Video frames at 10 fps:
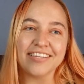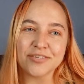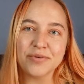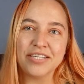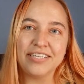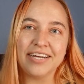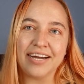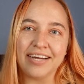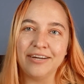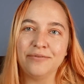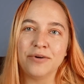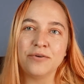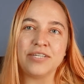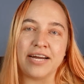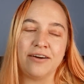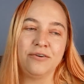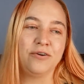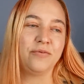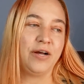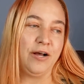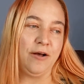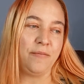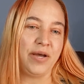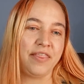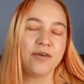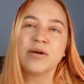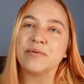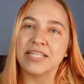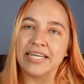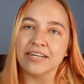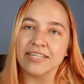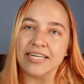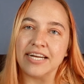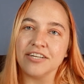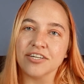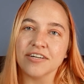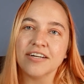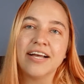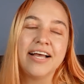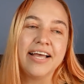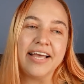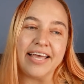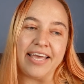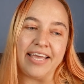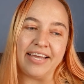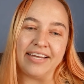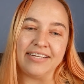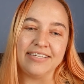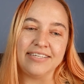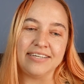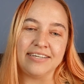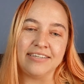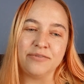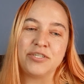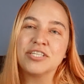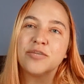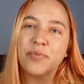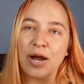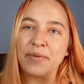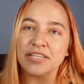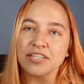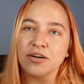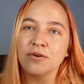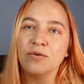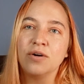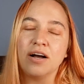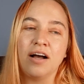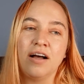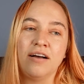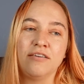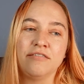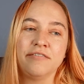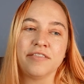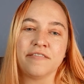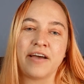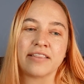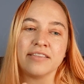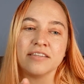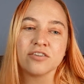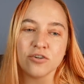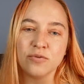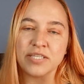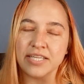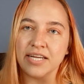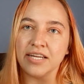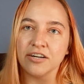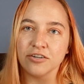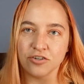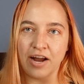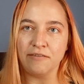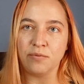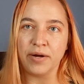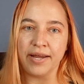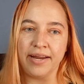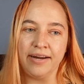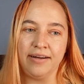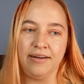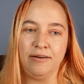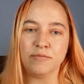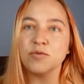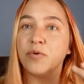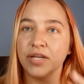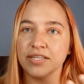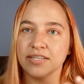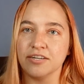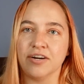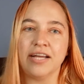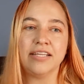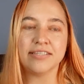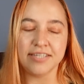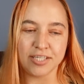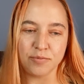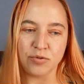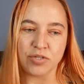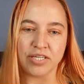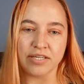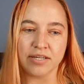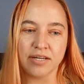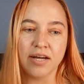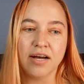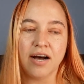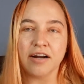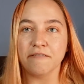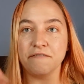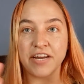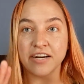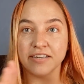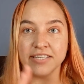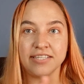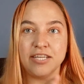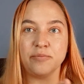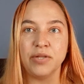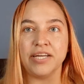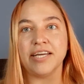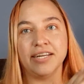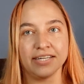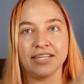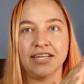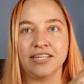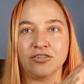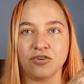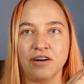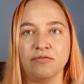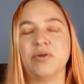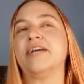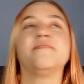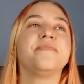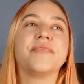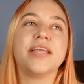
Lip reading: This one I wrote down, I think when I was a later teenager, and it was just the premise though of the fact that this girl was sitting in her driveway, smoking a cigarette, listening to music on a very steep, like, inclined driveway,